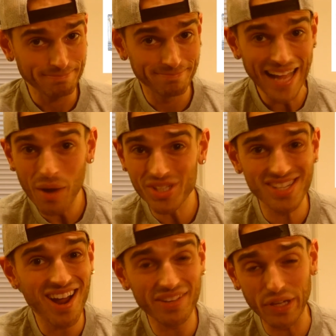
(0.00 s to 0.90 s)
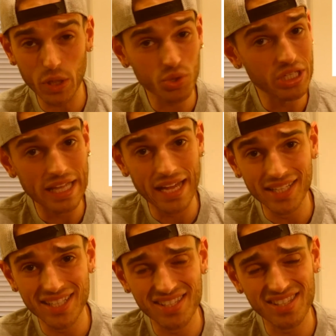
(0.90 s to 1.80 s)
Now it's not even close to that.
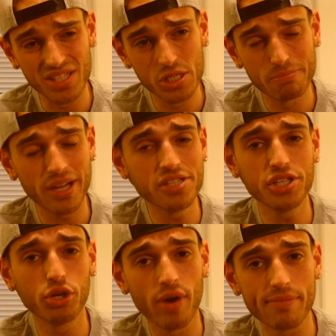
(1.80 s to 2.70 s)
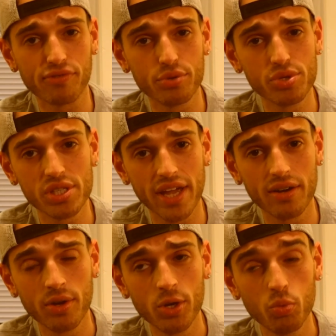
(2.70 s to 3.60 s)
It's this spicy grapefruit scent,
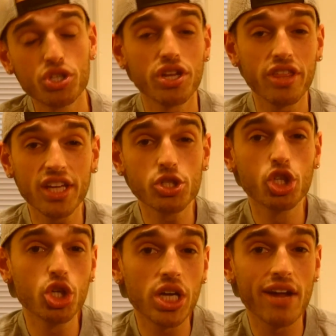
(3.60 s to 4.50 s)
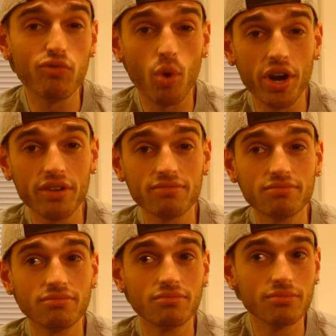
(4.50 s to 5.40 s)
which I think is good. I've worn it
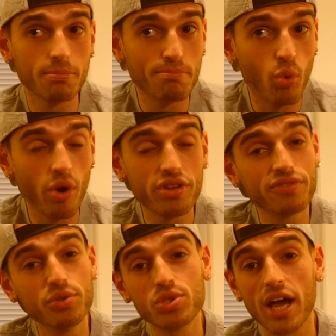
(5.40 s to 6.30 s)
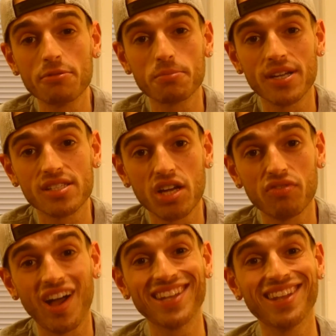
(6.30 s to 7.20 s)
more than a few times
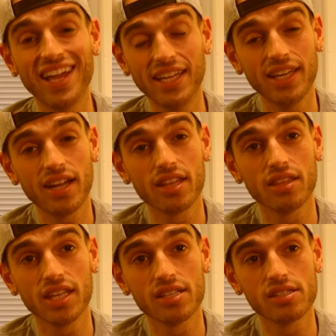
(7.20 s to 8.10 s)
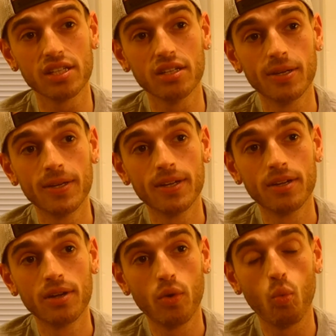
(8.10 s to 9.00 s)
myself. I like it. I think it's a
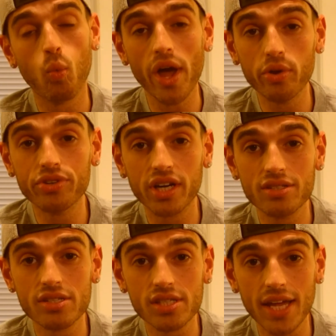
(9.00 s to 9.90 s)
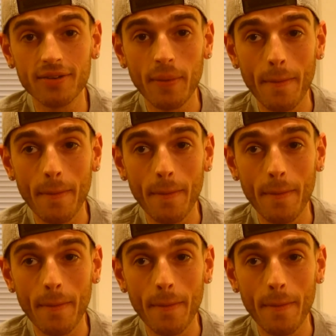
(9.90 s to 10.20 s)
well-done scent.